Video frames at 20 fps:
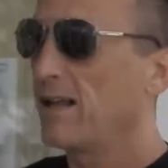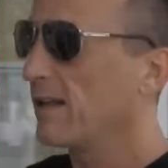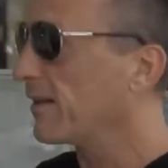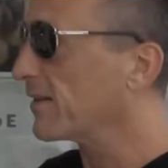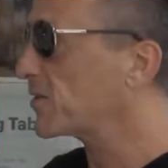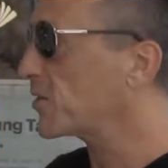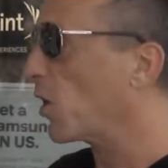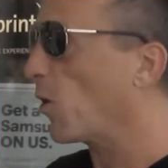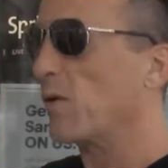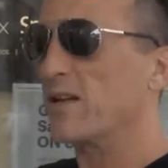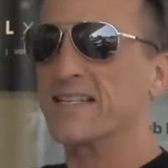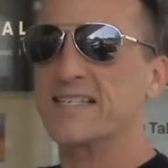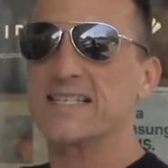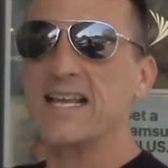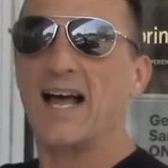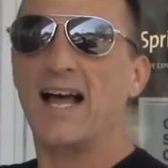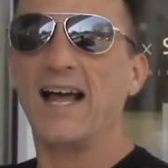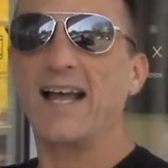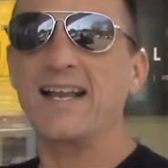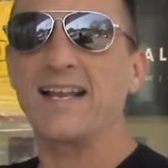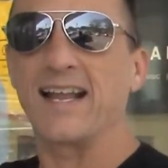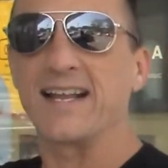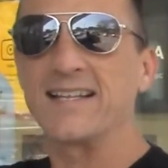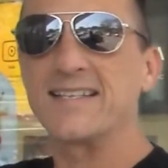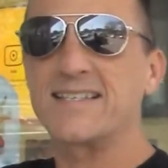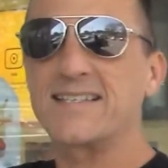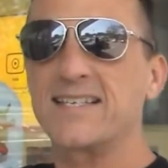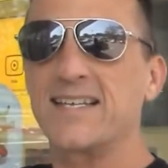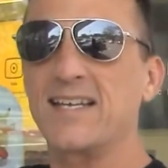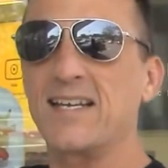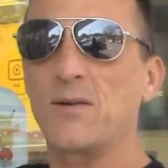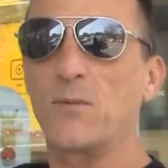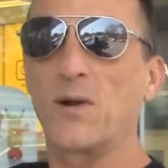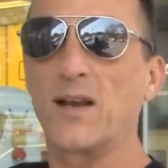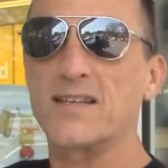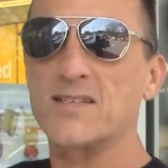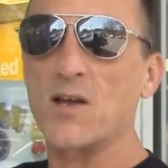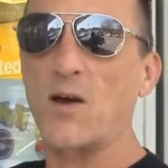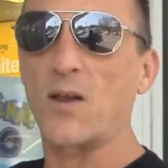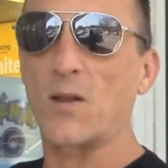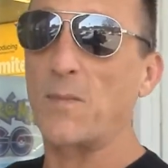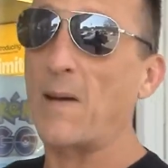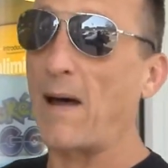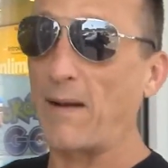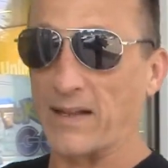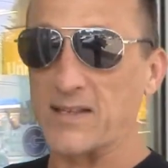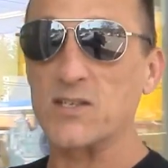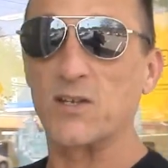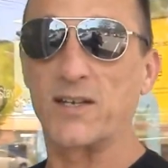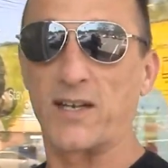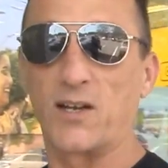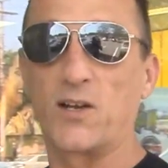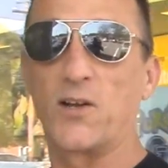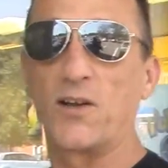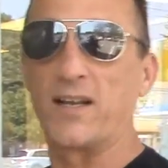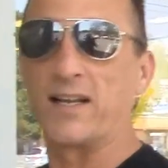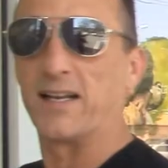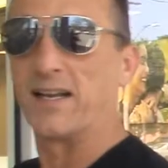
Let's go inside and see what it's all about. It's looking good in